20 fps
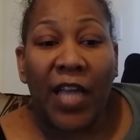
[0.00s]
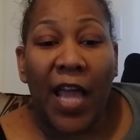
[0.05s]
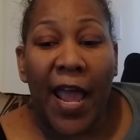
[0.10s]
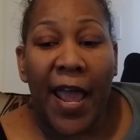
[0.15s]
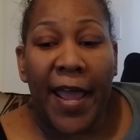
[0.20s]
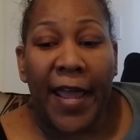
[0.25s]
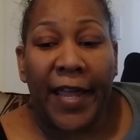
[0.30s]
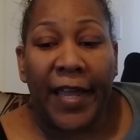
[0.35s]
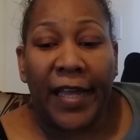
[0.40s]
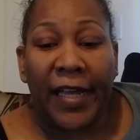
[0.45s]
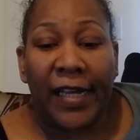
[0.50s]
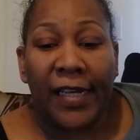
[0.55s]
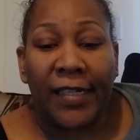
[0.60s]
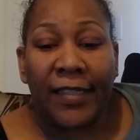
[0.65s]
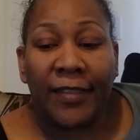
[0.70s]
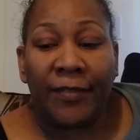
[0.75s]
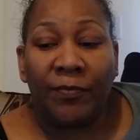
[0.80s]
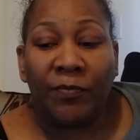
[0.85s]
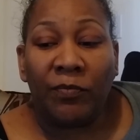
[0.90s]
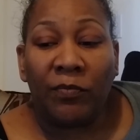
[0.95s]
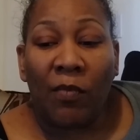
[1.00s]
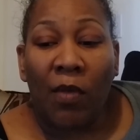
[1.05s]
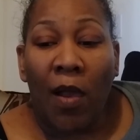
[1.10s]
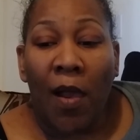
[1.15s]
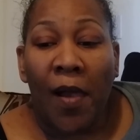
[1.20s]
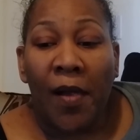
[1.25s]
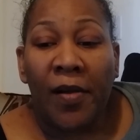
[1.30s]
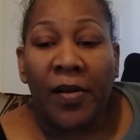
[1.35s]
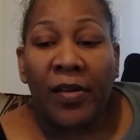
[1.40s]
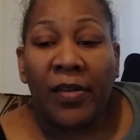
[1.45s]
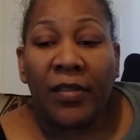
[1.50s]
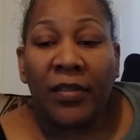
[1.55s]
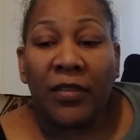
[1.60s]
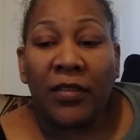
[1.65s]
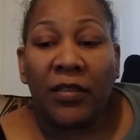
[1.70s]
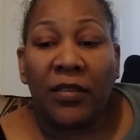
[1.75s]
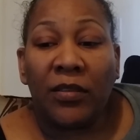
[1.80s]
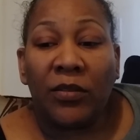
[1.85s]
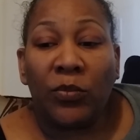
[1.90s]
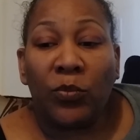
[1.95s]
And
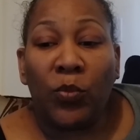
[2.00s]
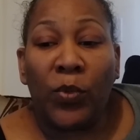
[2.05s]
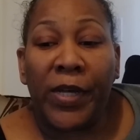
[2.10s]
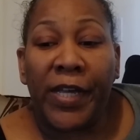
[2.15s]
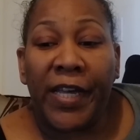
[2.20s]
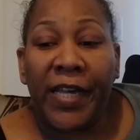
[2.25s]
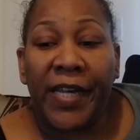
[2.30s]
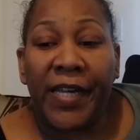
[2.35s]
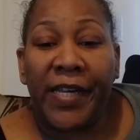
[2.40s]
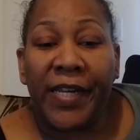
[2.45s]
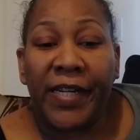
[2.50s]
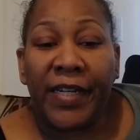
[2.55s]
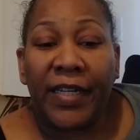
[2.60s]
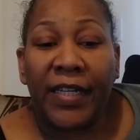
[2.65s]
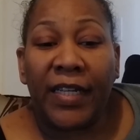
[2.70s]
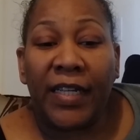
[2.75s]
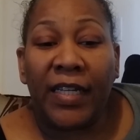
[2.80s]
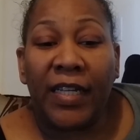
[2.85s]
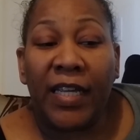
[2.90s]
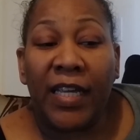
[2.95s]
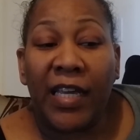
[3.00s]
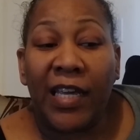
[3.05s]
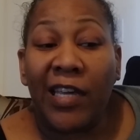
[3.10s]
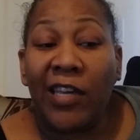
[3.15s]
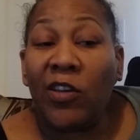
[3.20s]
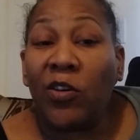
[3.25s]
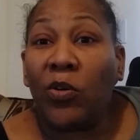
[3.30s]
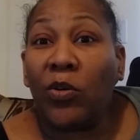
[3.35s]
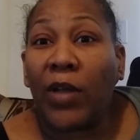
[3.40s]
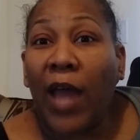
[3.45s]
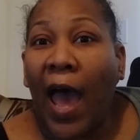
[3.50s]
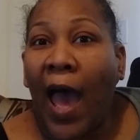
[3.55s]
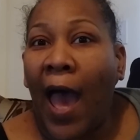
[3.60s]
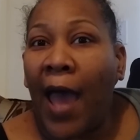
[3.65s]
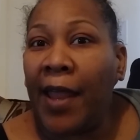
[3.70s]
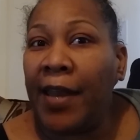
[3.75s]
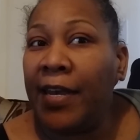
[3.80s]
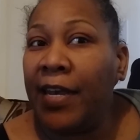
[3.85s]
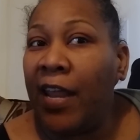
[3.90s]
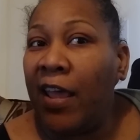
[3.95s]
when it healed,
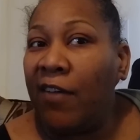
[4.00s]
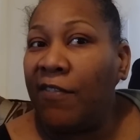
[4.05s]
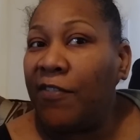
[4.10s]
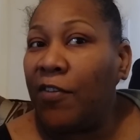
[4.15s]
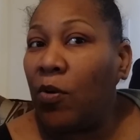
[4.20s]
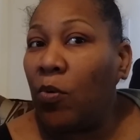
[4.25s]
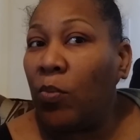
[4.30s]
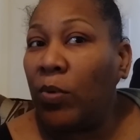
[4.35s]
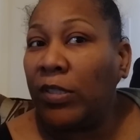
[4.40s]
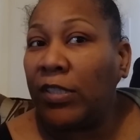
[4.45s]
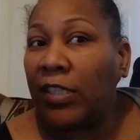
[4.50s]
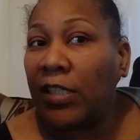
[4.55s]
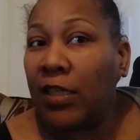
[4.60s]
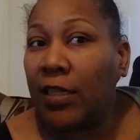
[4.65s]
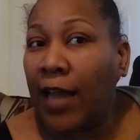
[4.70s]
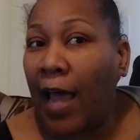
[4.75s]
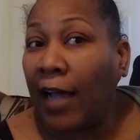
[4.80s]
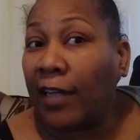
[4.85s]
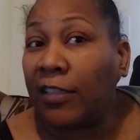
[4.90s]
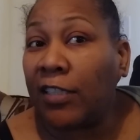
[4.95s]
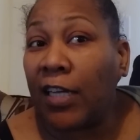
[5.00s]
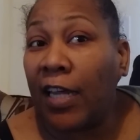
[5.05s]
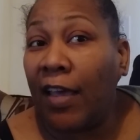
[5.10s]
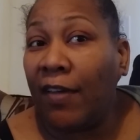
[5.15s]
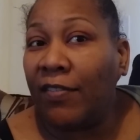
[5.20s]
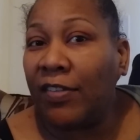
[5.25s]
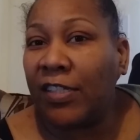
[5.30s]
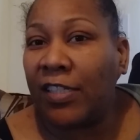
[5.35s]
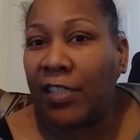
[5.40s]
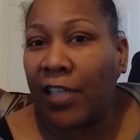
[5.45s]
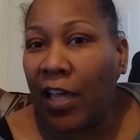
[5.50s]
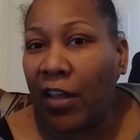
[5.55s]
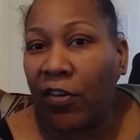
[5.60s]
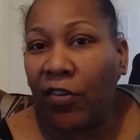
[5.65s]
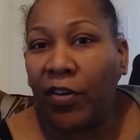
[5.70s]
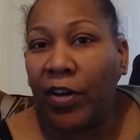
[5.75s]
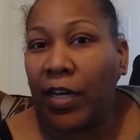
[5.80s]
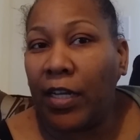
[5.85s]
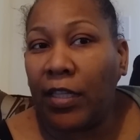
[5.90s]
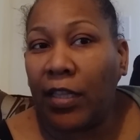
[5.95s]
I never went to the doctor to have it set
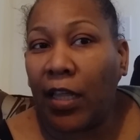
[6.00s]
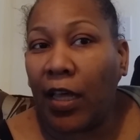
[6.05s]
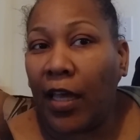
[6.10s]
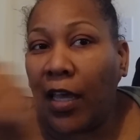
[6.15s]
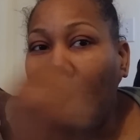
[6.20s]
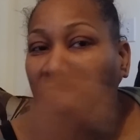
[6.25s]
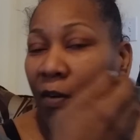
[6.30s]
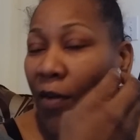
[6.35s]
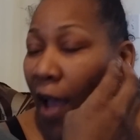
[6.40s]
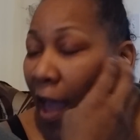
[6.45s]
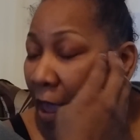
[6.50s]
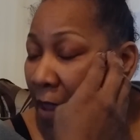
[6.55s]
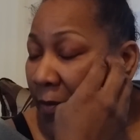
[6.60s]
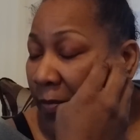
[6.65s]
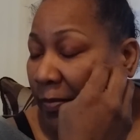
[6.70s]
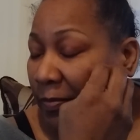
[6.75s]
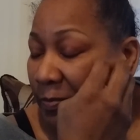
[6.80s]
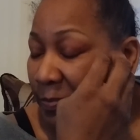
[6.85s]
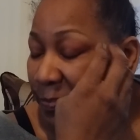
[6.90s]
or anything, okay?